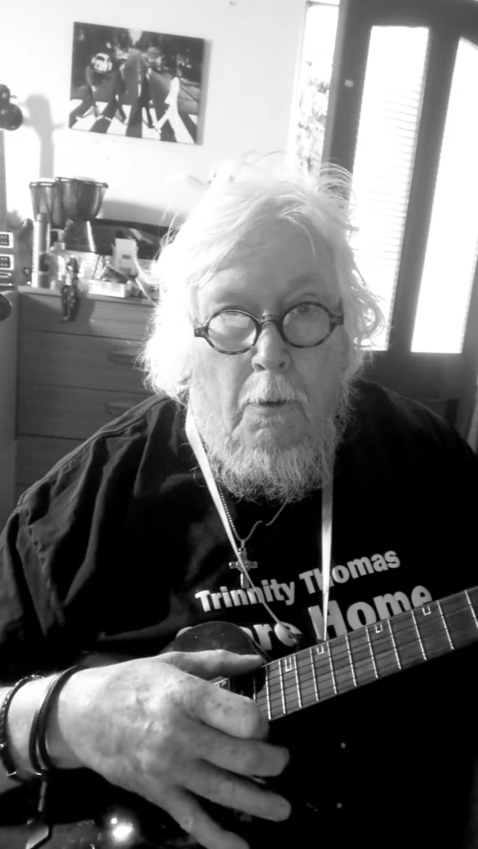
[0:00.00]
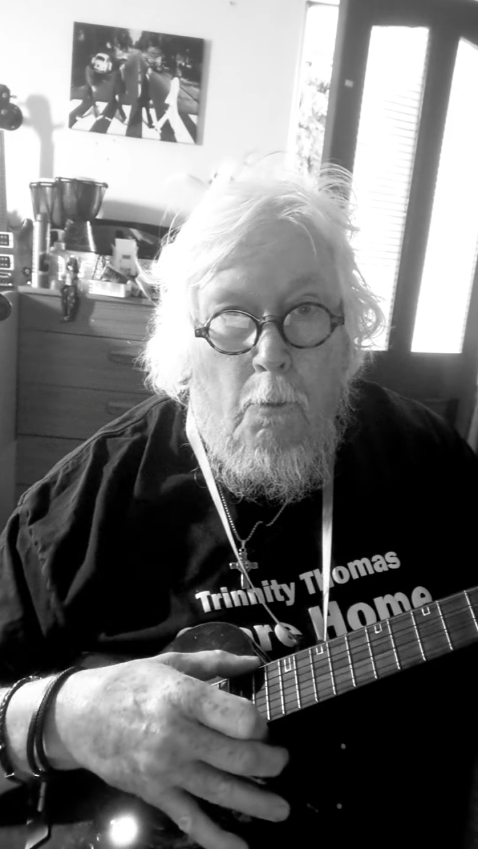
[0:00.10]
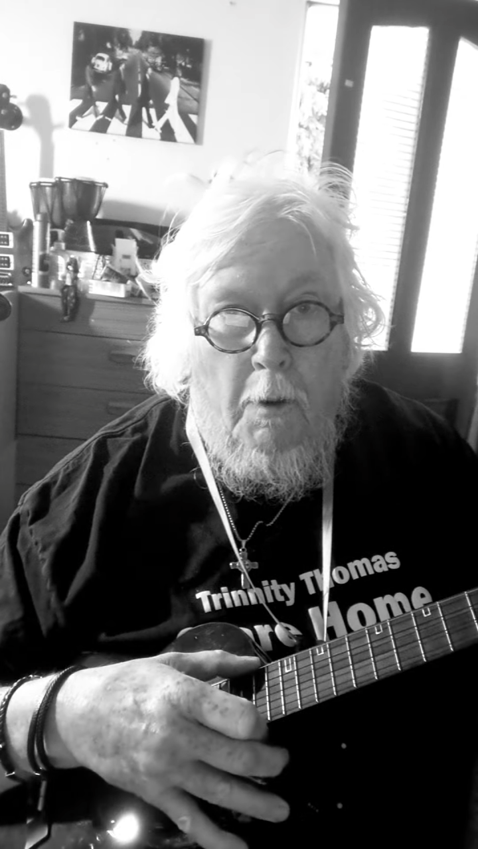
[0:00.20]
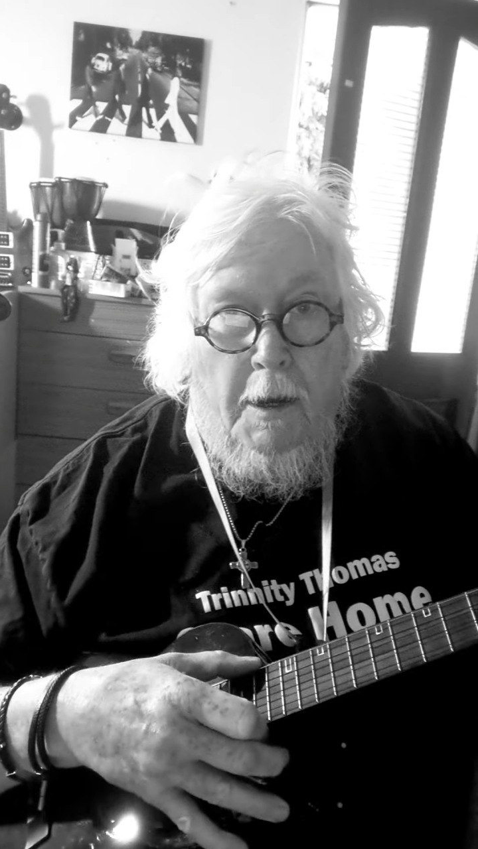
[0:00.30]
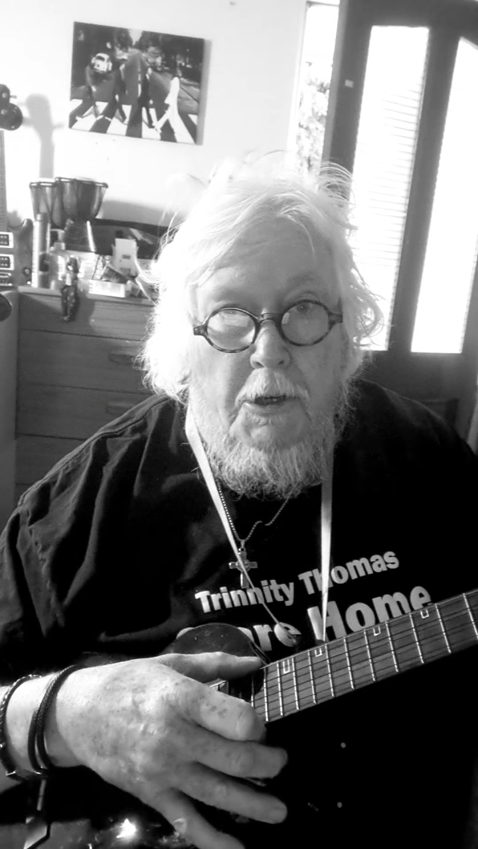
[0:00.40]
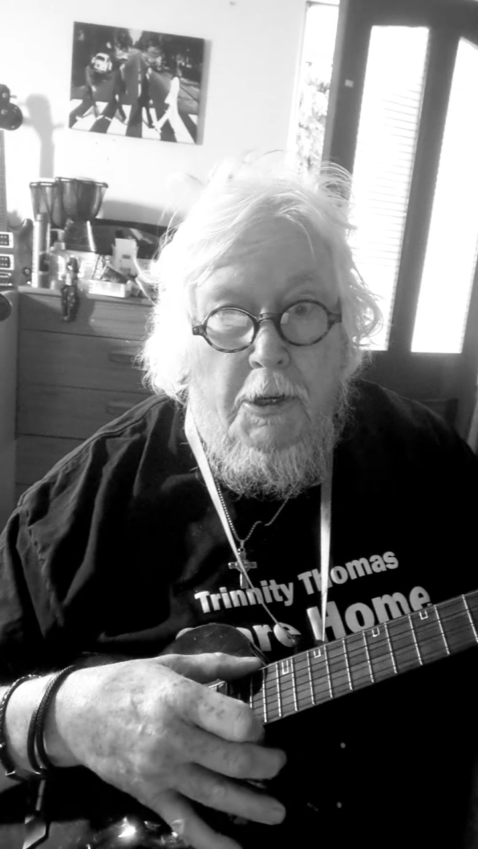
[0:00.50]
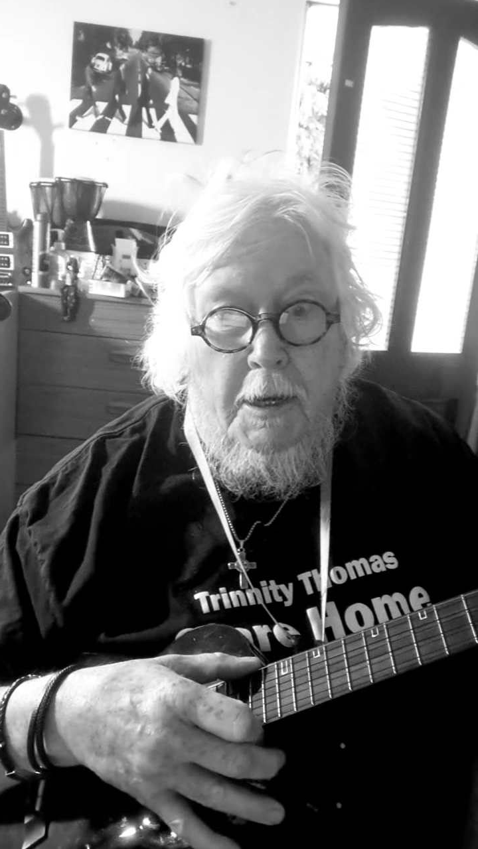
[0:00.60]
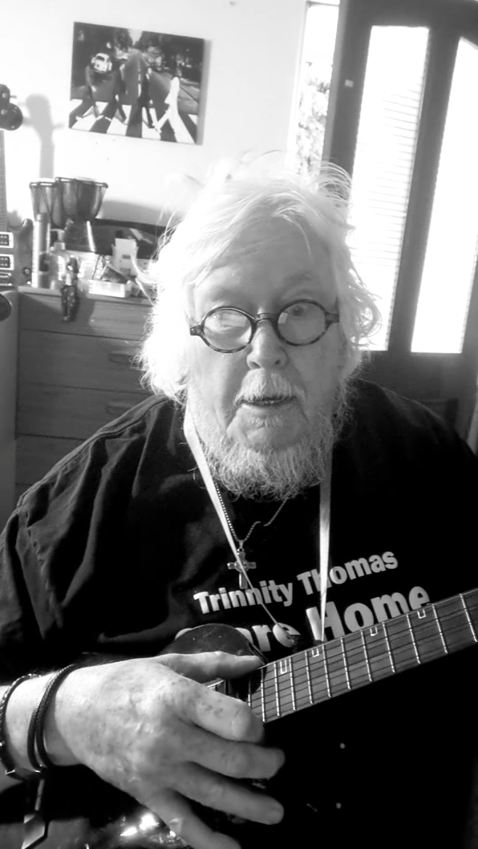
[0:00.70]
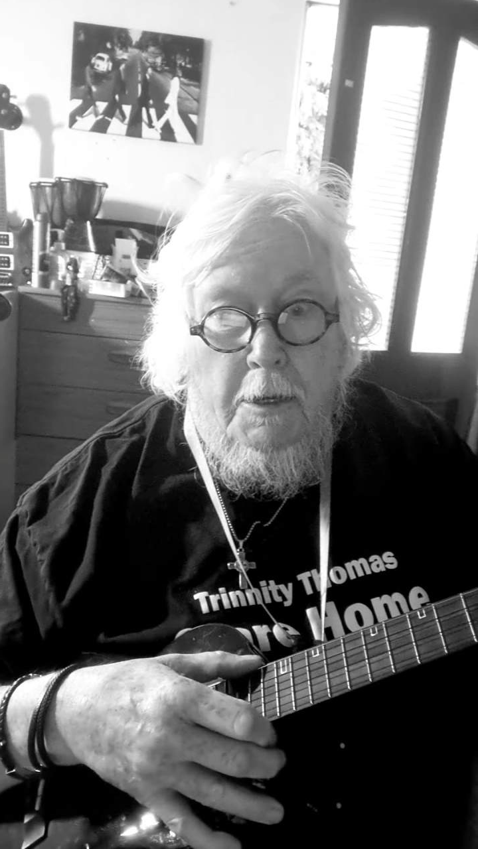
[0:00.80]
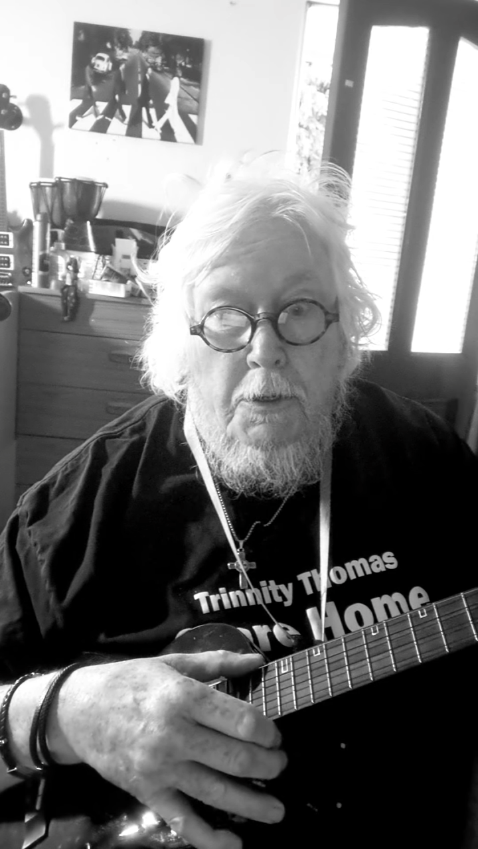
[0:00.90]
which
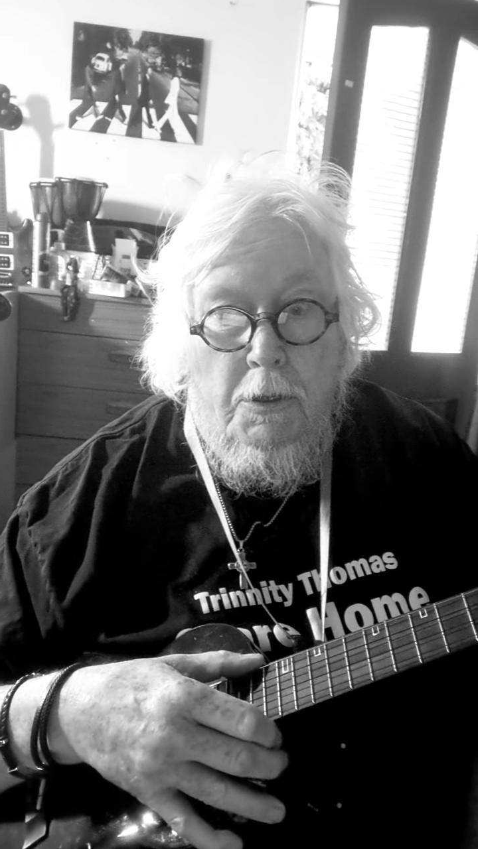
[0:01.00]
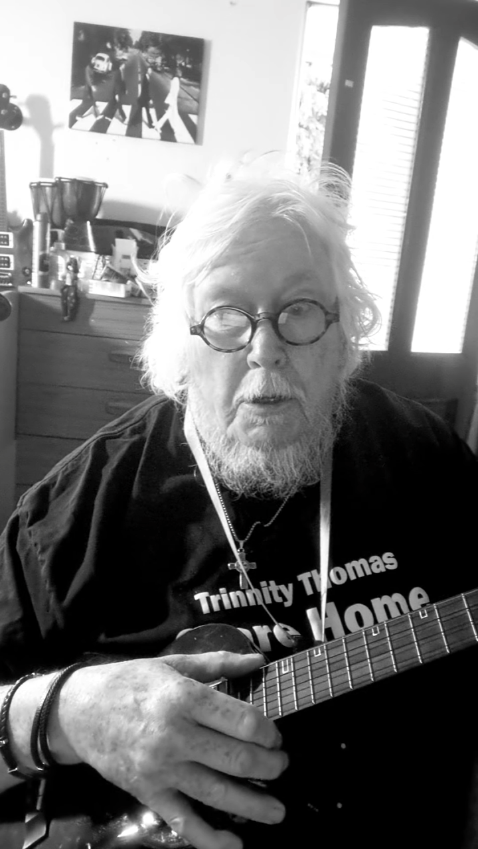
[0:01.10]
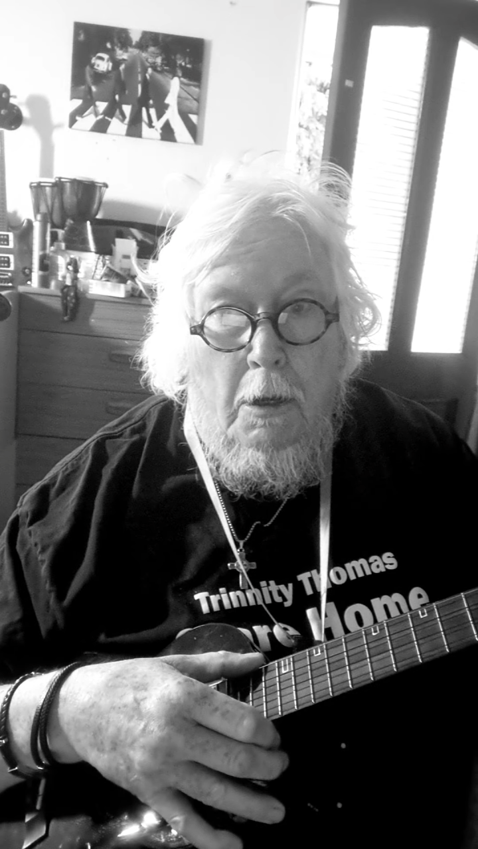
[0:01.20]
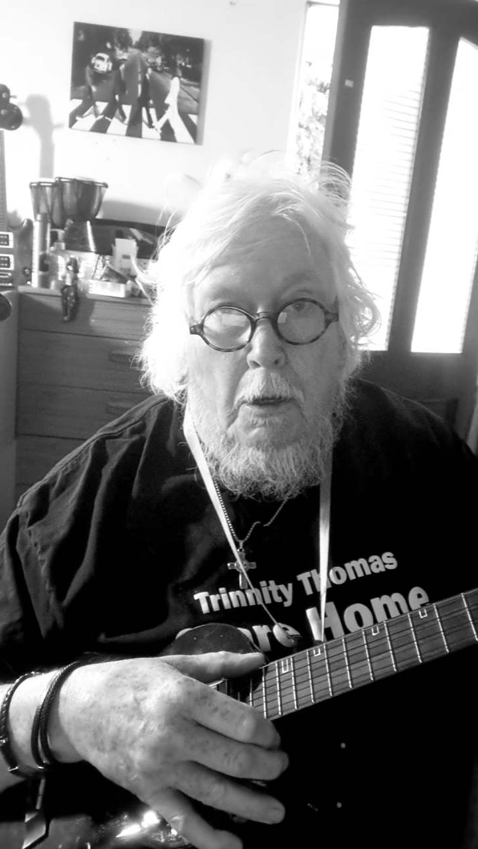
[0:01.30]
is